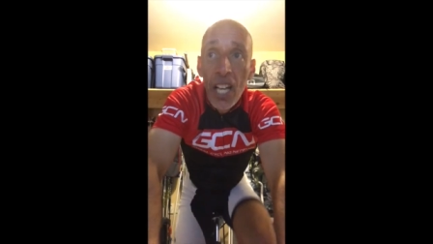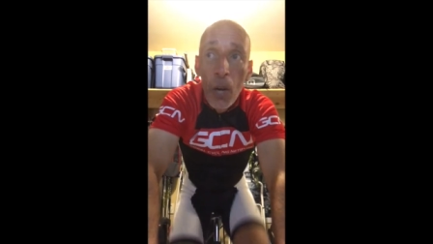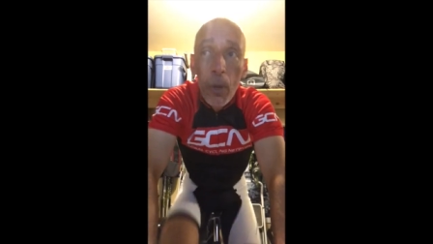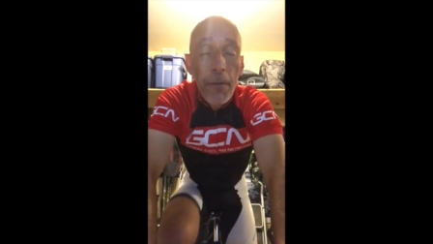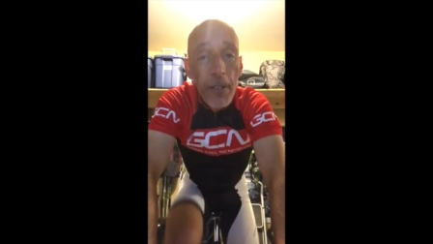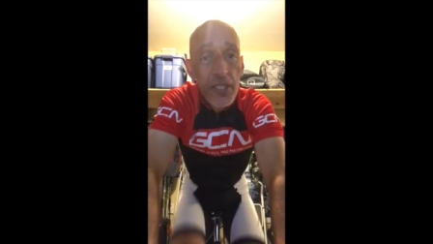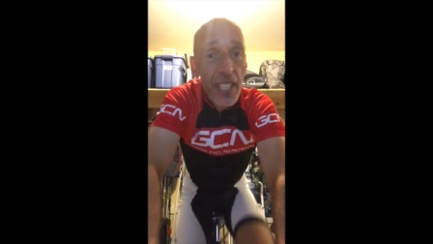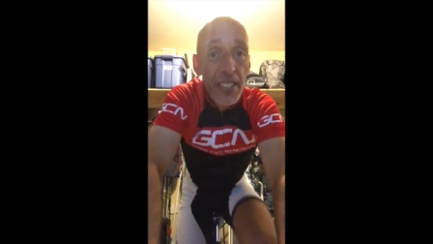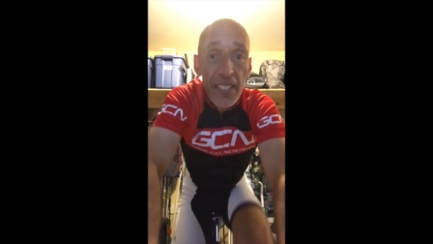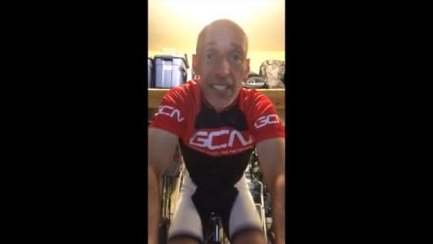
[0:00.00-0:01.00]
Well, the first thing
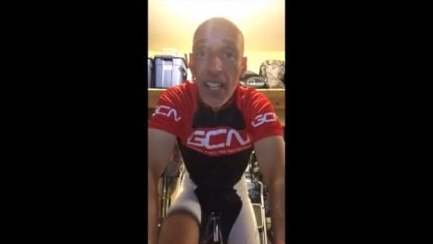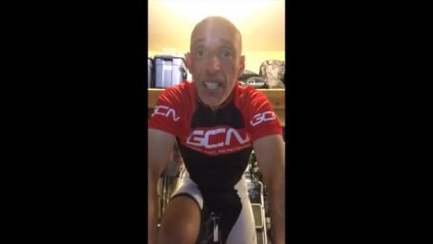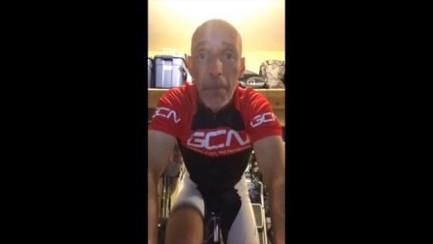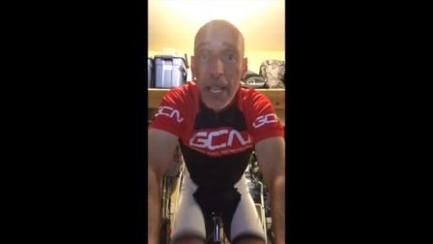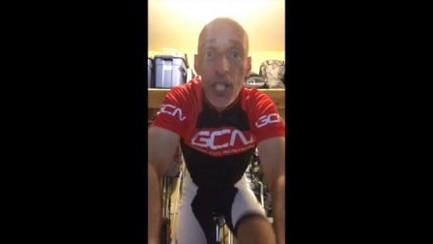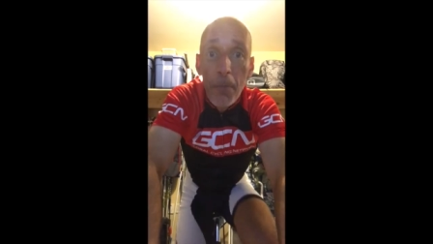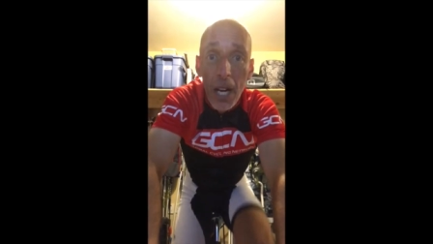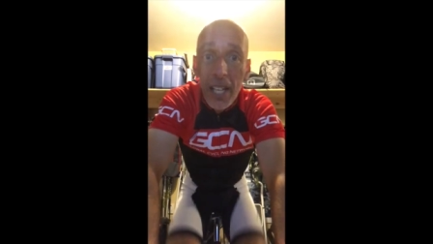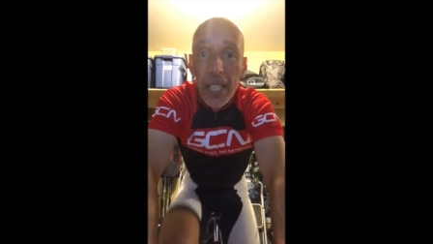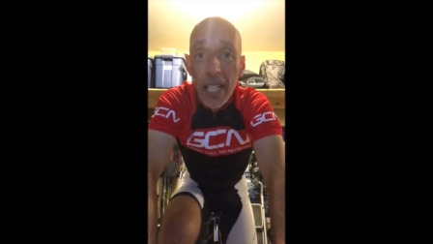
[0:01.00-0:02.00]
is it's a nice
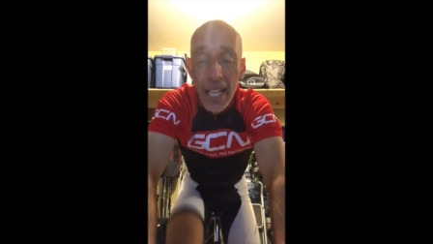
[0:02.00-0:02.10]
benchmark